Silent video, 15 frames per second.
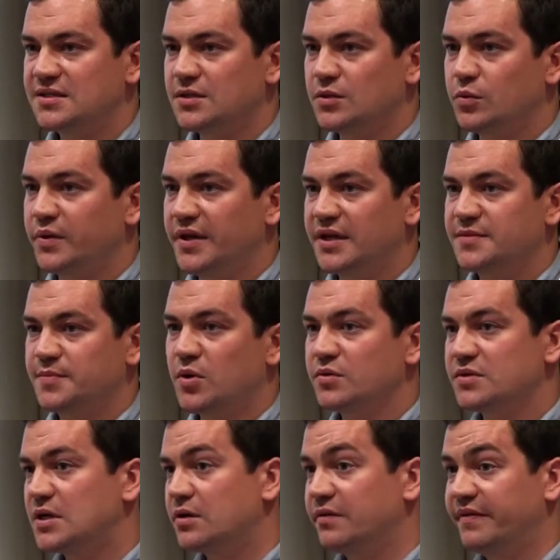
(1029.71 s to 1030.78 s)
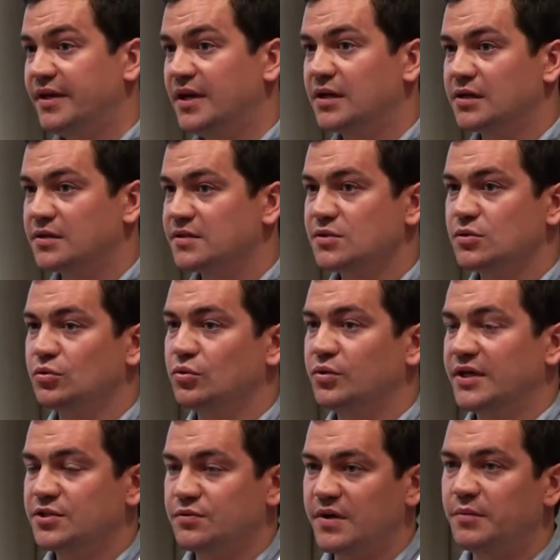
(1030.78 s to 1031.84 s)
so we expose our vehicles to
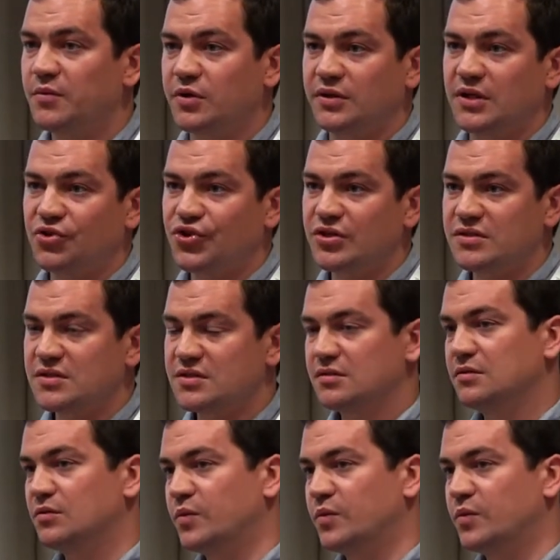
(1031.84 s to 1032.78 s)
extreme conditions.